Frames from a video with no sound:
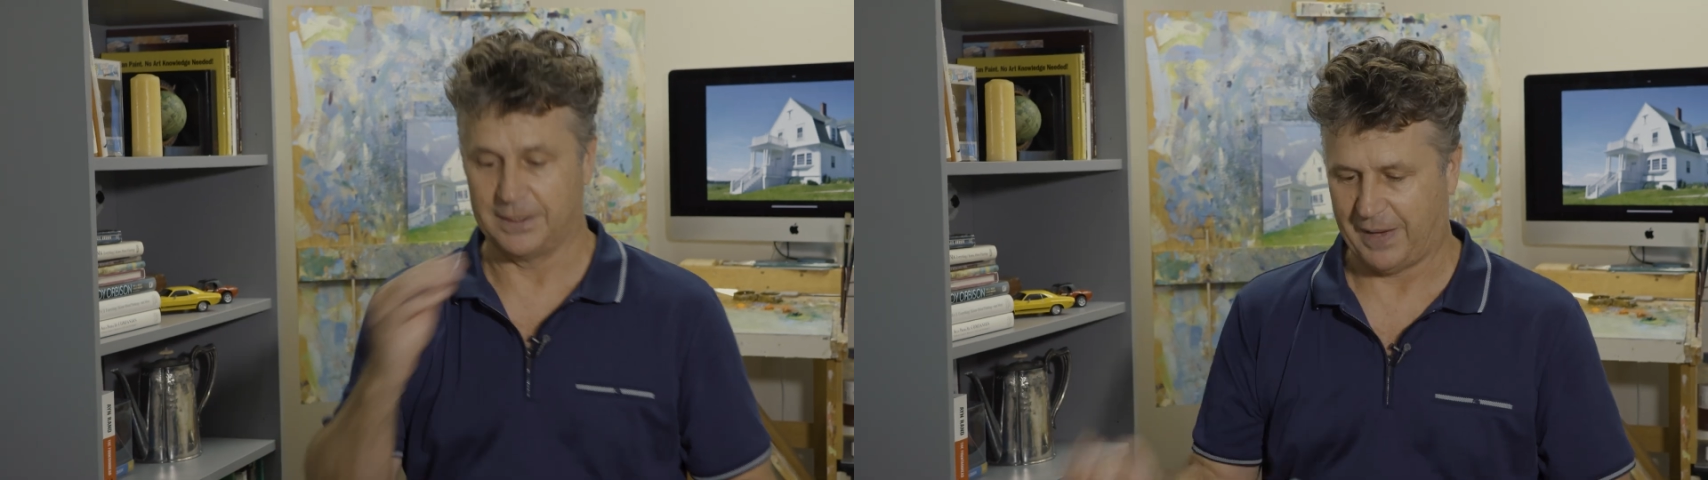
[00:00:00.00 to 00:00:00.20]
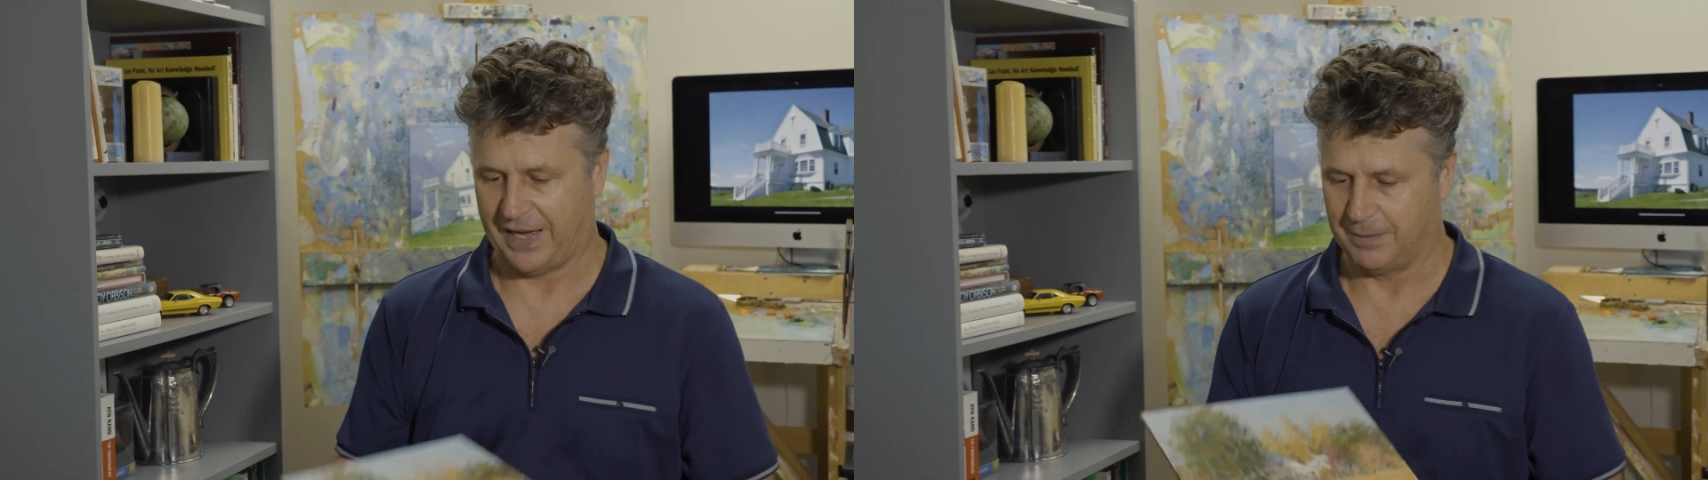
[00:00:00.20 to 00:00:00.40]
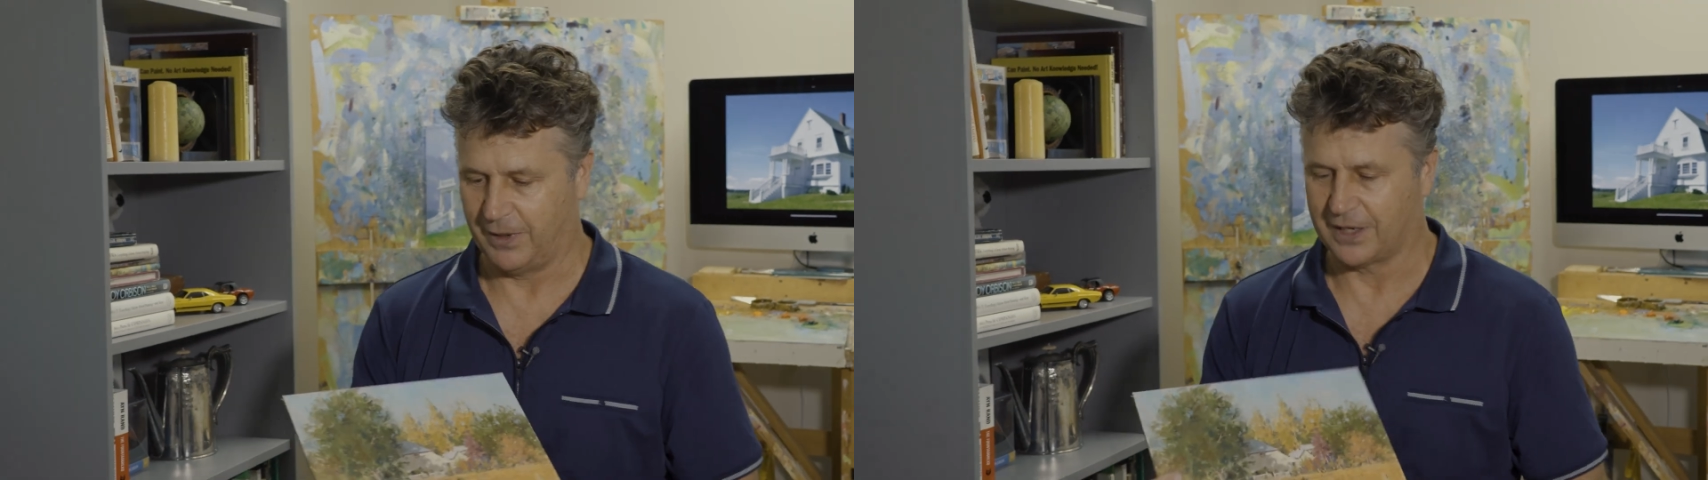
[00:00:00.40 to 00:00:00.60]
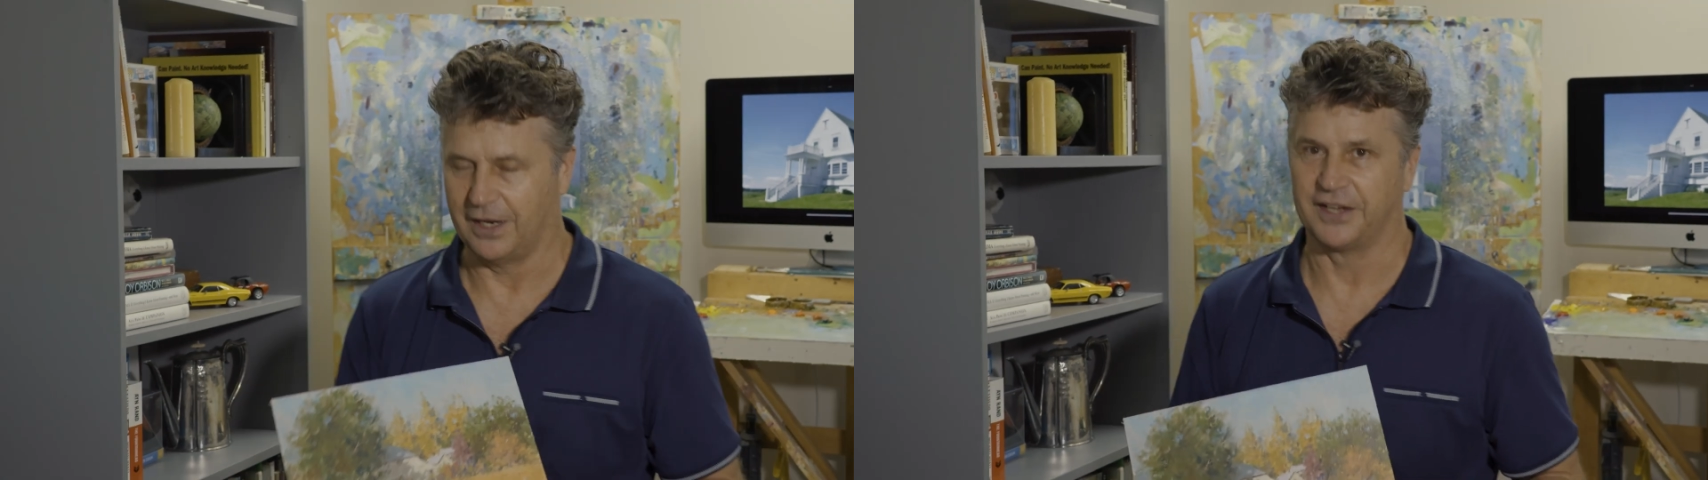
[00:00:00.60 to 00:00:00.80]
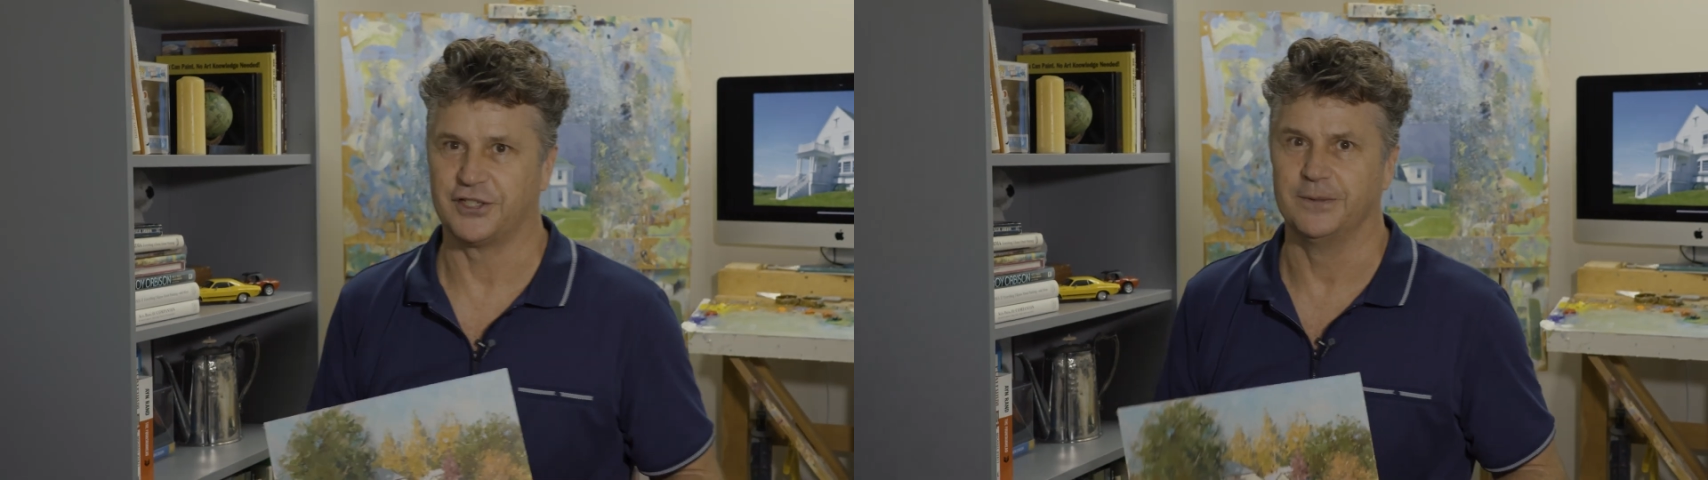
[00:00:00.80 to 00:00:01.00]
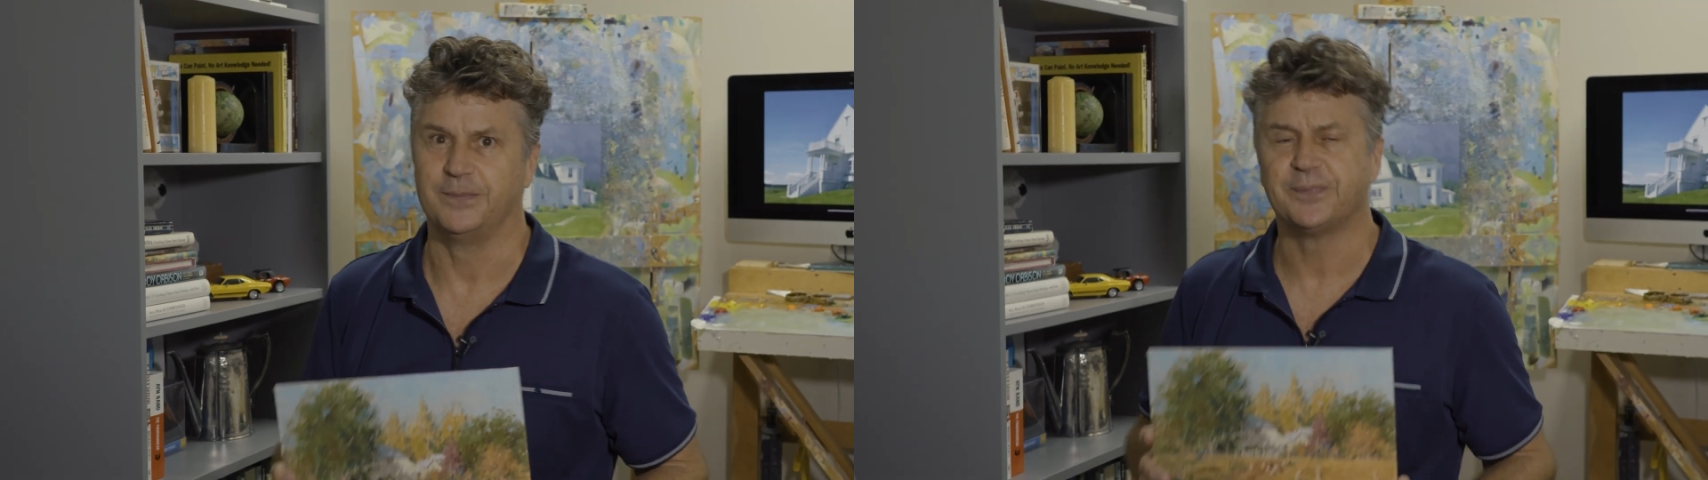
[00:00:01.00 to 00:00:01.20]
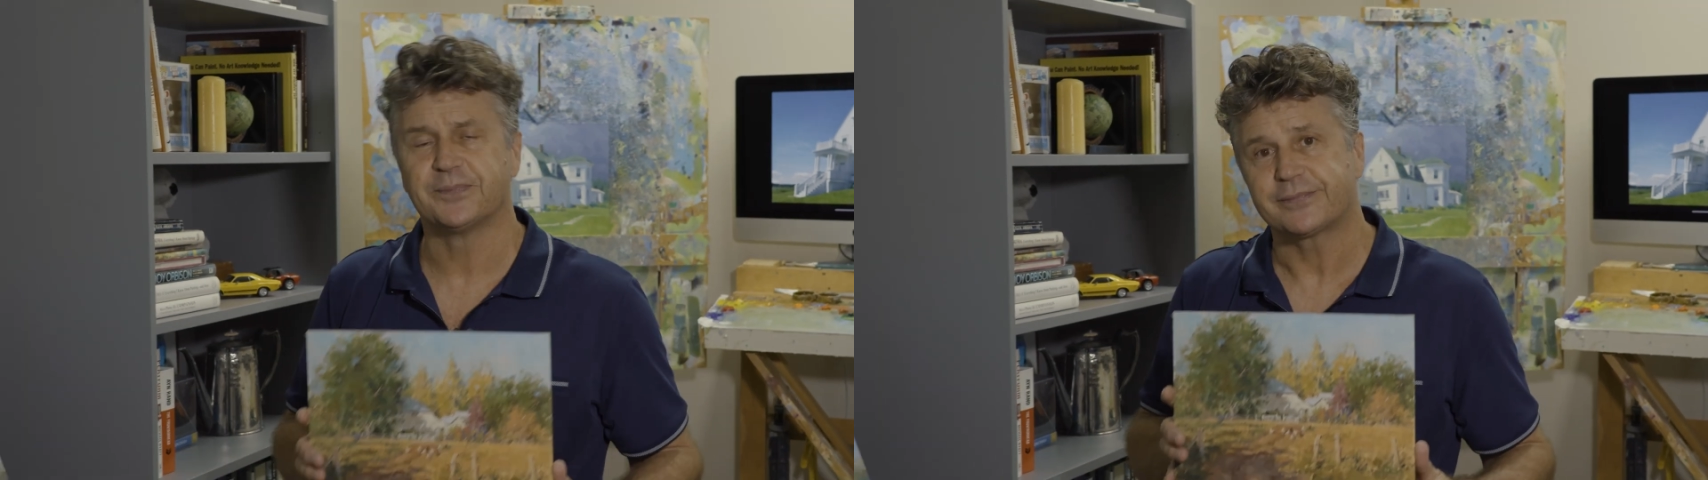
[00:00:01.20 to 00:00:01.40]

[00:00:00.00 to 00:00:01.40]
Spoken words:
that's part of my collection.